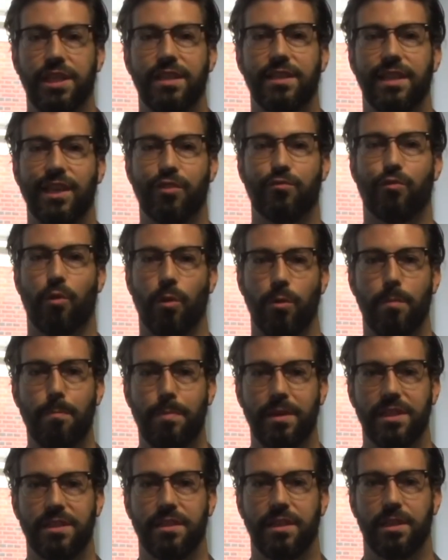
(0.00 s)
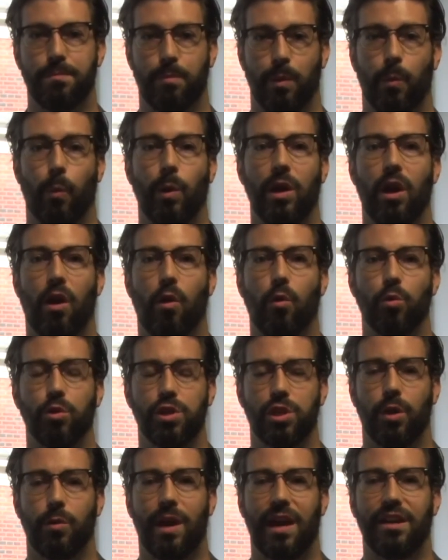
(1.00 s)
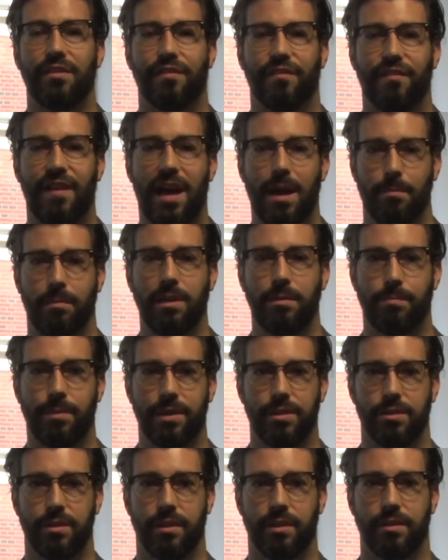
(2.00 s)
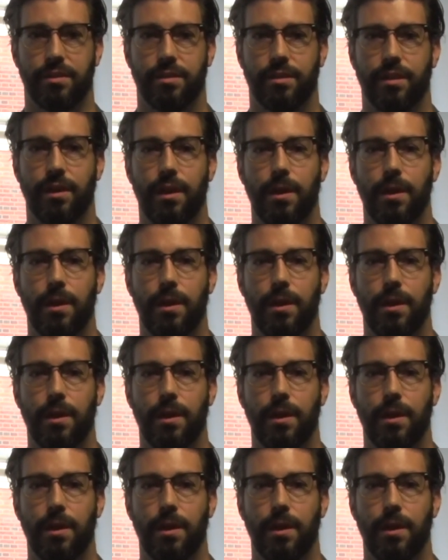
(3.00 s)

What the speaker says: is a growing business, but we are also a family business.